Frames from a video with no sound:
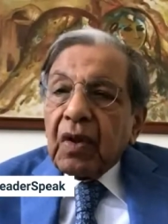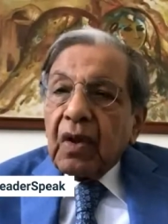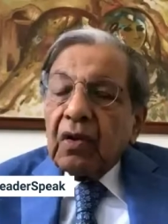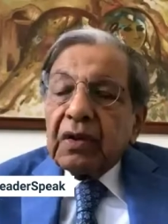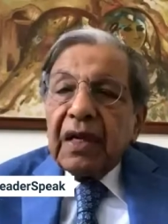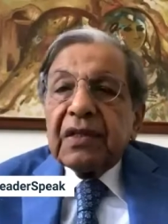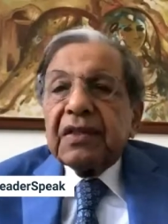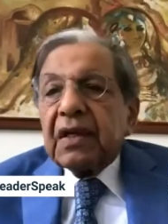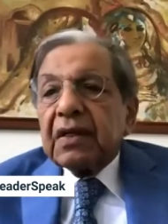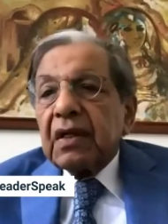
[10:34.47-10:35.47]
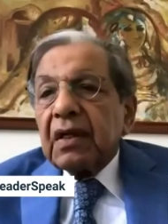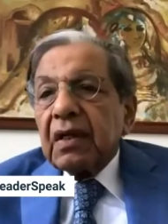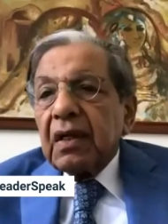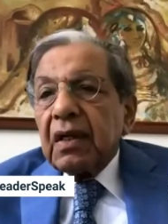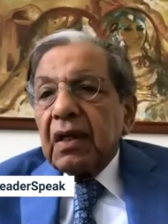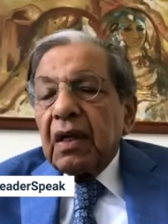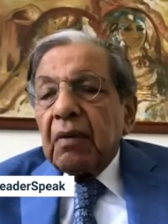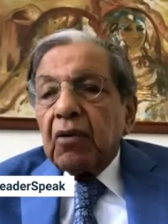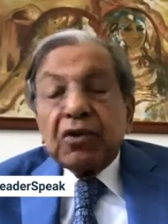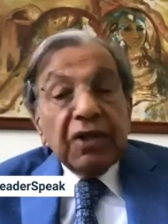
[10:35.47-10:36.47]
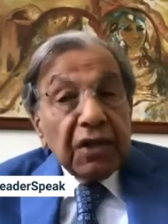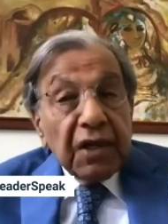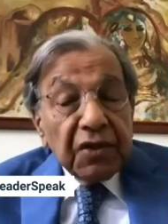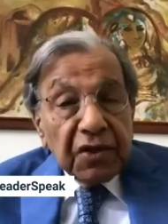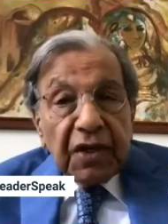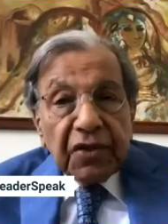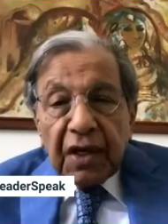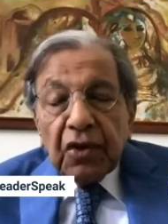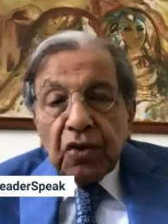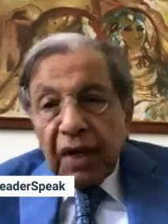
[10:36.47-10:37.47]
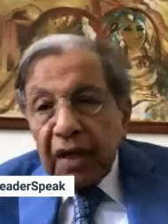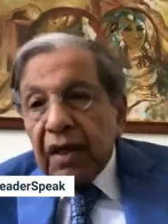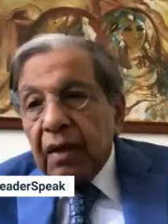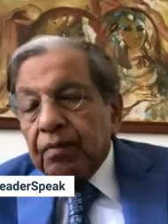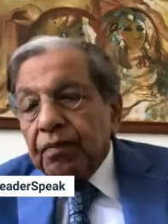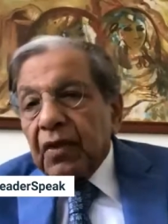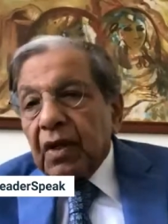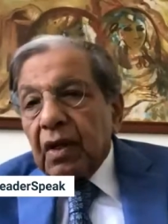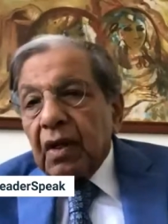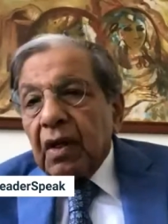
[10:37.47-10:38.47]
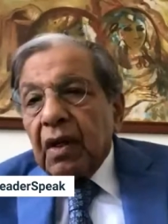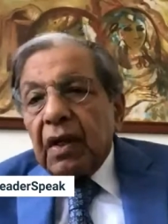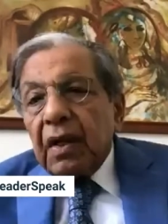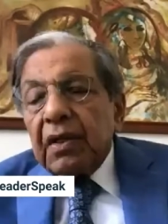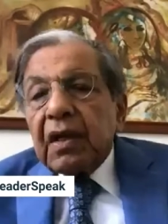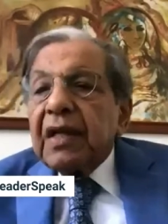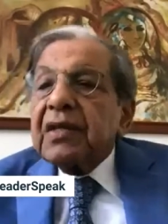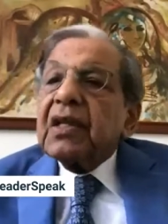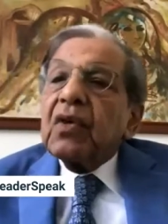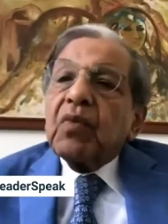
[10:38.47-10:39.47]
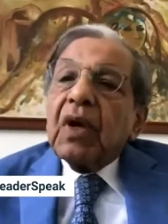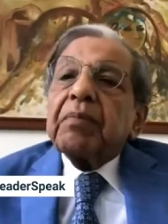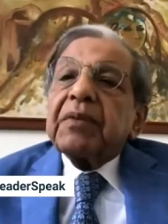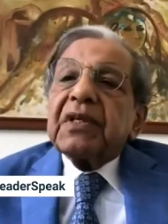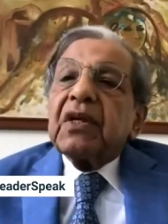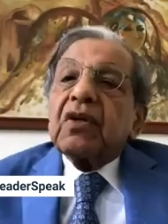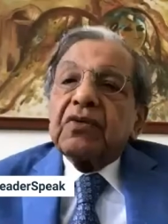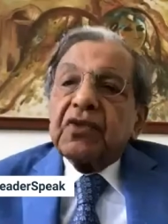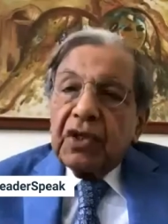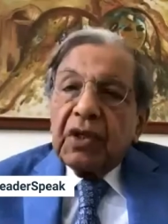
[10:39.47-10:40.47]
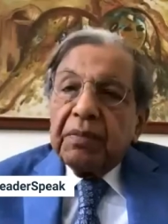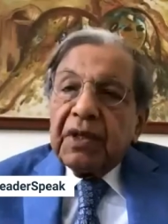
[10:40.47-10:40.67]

on the health sector, both center and states taken together, is less than 1% of GDP?